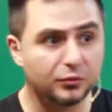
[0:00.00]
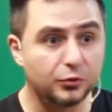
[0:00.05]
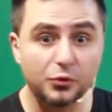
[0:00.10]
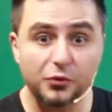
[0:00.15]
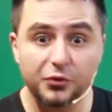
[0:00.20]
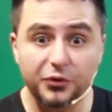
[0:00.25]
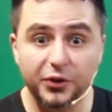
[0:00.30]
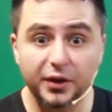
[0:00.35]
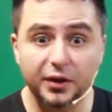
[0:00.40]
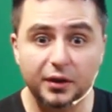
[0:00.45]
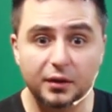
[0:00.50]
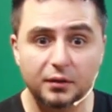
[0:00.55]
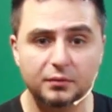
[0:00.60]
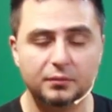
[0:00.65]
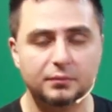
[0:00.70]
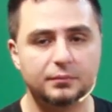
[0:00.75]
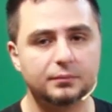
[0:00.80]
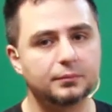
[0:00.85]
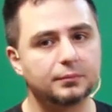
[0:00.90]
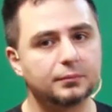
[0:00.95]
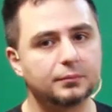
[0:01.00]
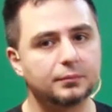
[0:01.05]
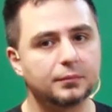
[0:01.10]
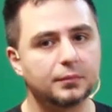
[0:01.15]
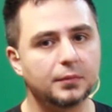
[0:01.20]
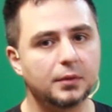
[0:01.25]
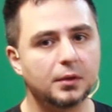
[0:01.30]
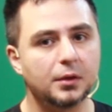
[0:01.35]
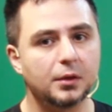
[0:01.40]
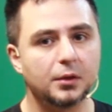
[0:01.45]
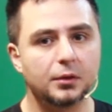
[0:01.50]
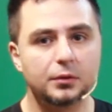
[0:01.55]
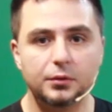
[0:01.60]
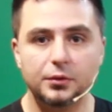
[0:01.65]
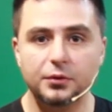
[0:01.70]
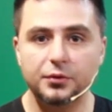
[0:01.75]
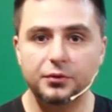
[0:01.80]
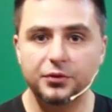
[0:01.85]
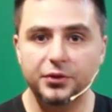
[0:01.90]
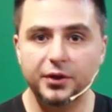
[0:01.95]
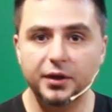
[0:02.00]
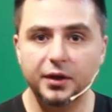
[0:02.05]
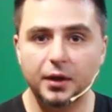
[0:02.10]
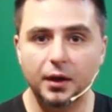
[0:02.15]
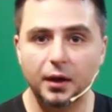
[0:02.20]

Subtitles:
Do you think